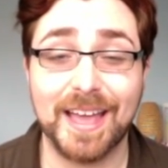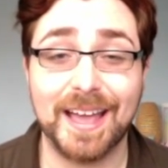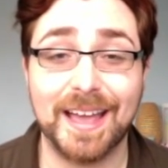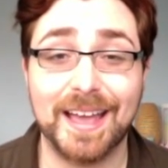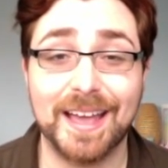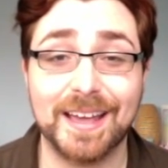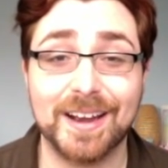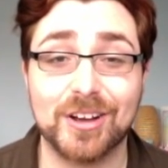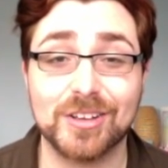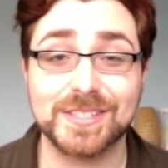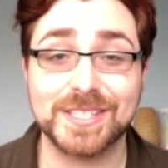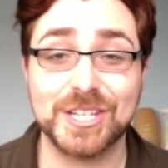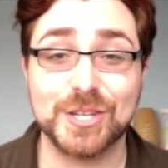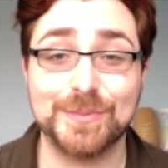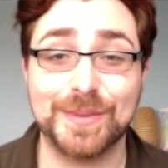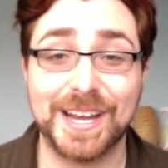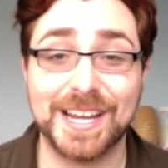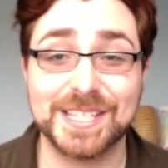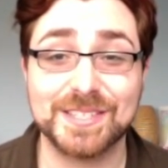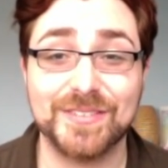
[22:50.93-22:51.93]
And I'll see you
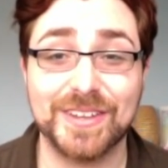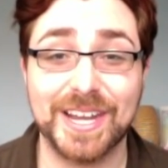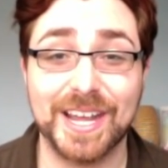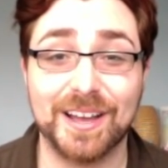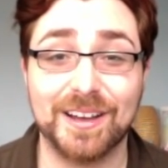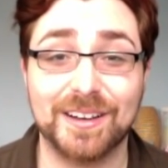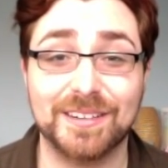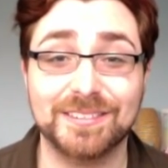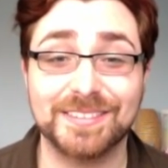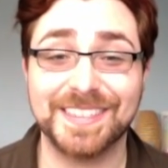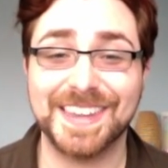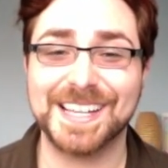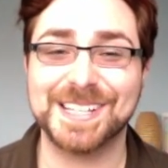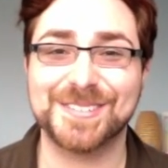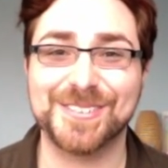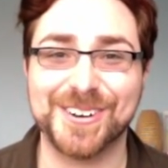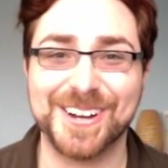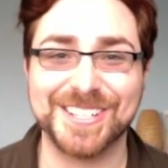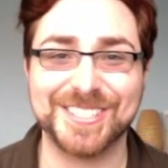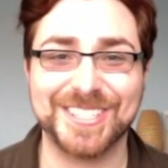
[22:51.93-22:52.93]
in my next video.
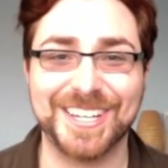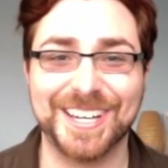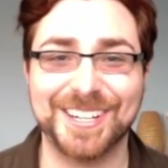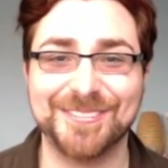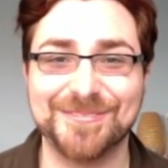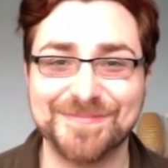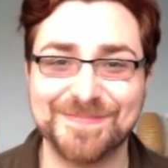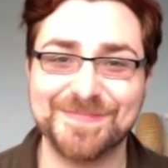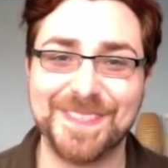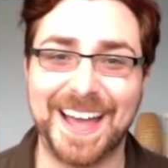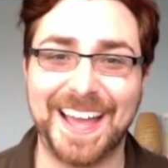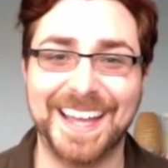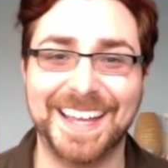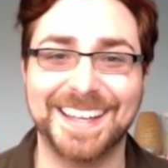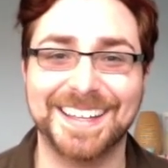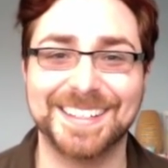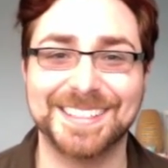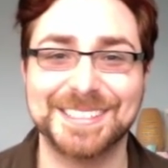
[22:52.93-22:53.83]
Thanks for watching. Bye.